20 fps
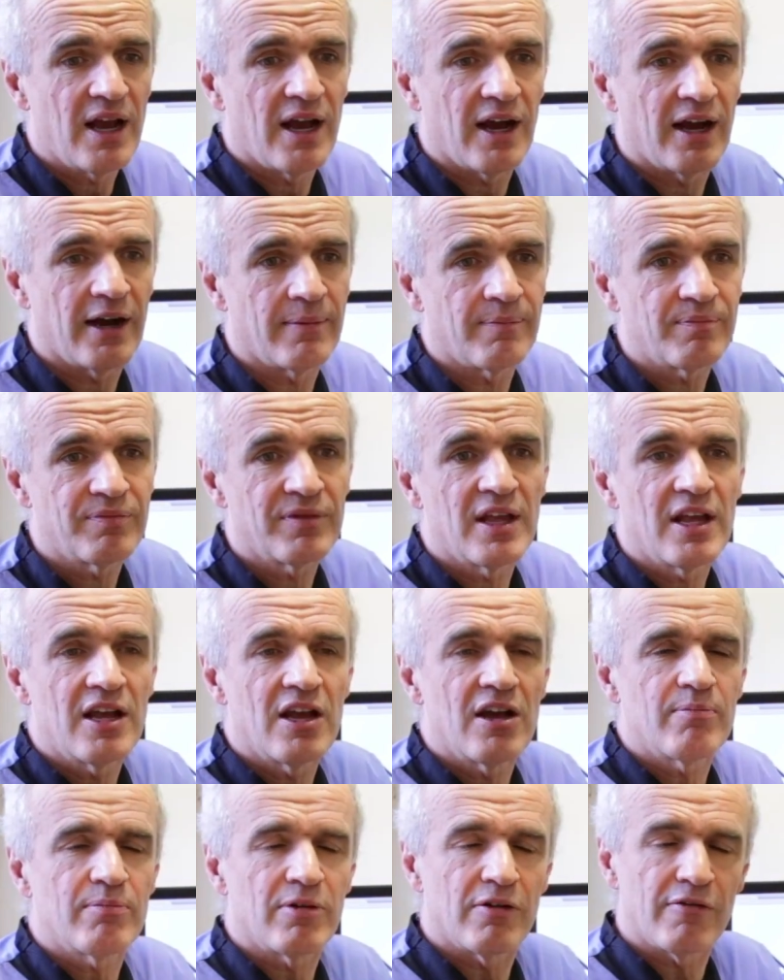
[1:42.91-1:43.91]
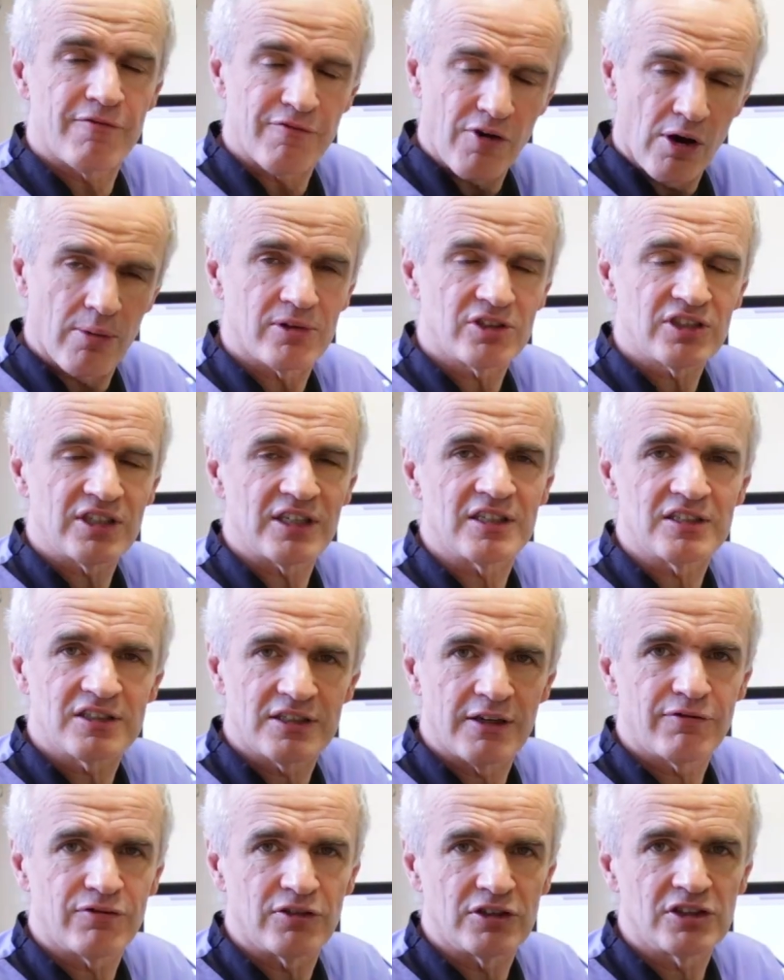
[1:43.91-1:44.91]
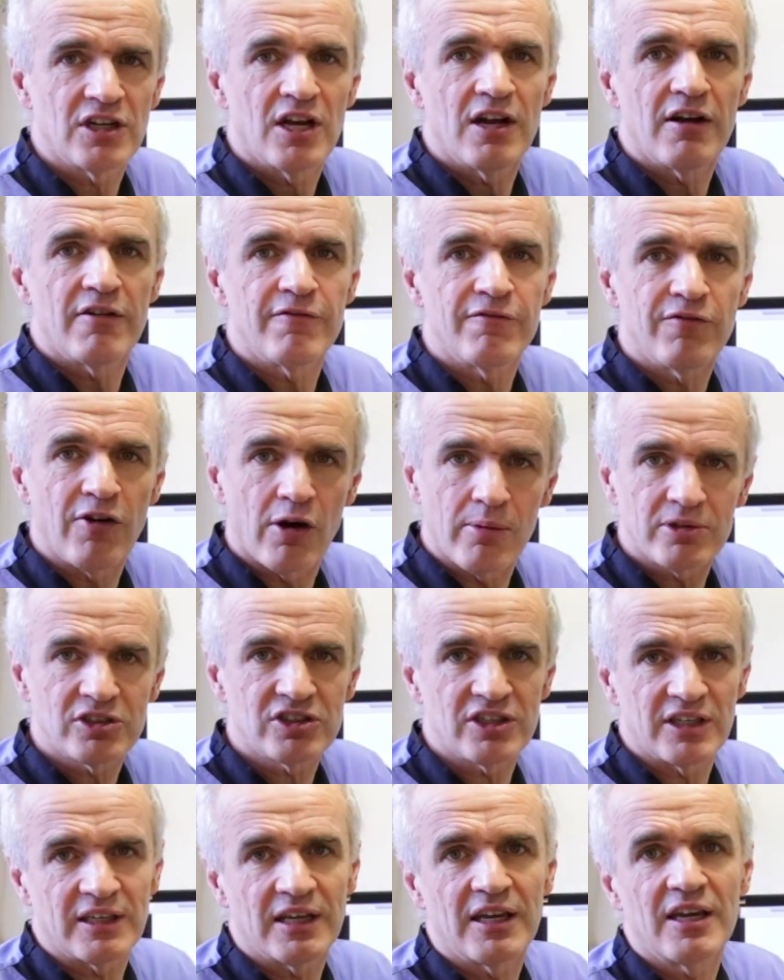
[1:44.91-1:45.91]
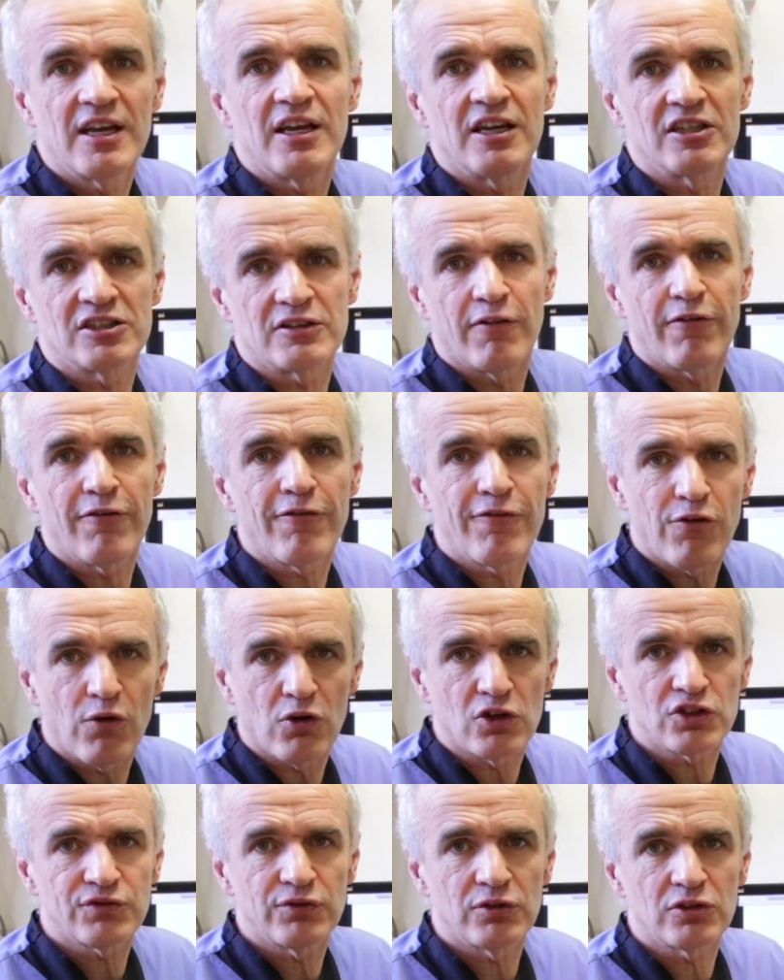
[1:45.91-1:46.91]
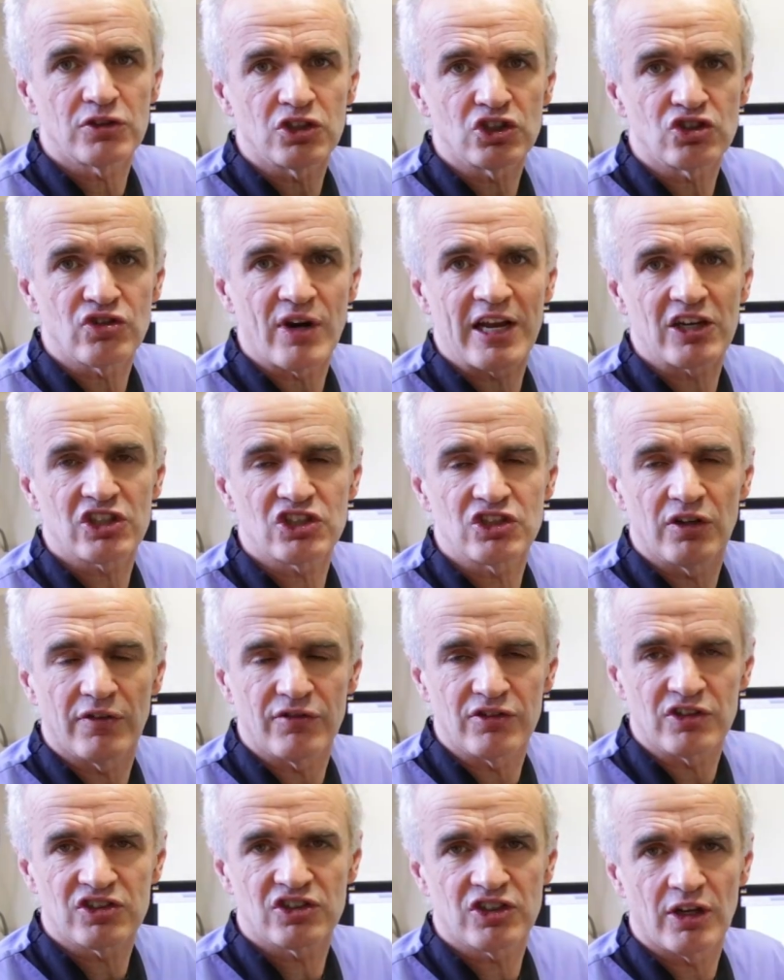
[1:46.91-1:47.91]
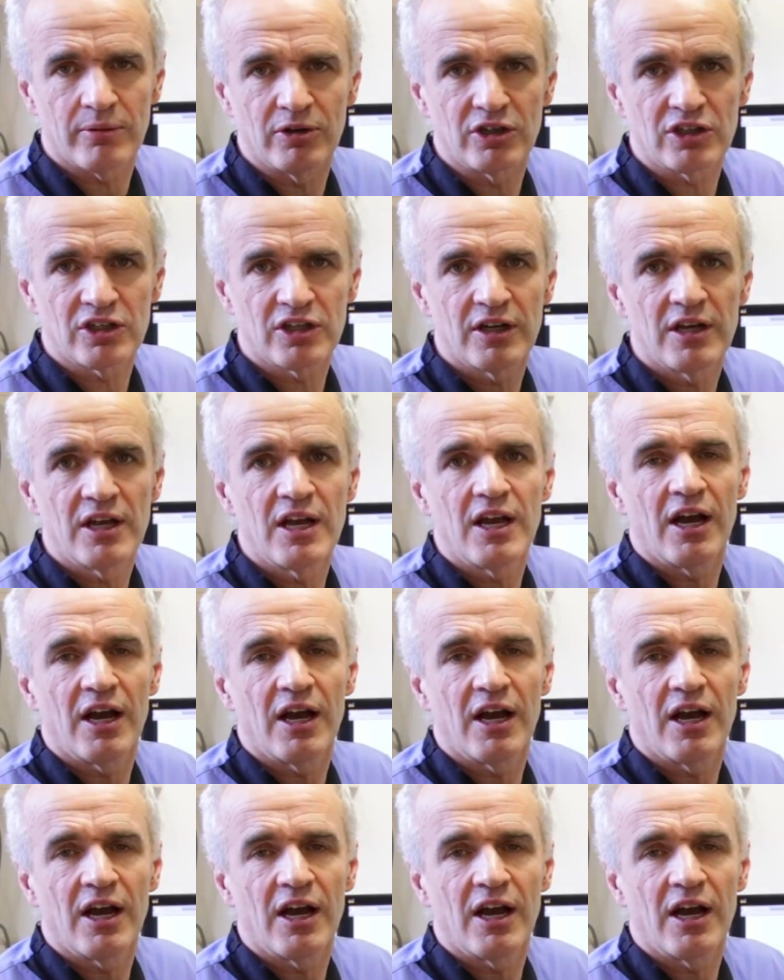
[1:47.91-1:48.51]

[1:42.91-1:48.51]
But vomiting is different. Vomiting is a forceful contraction of the stomach,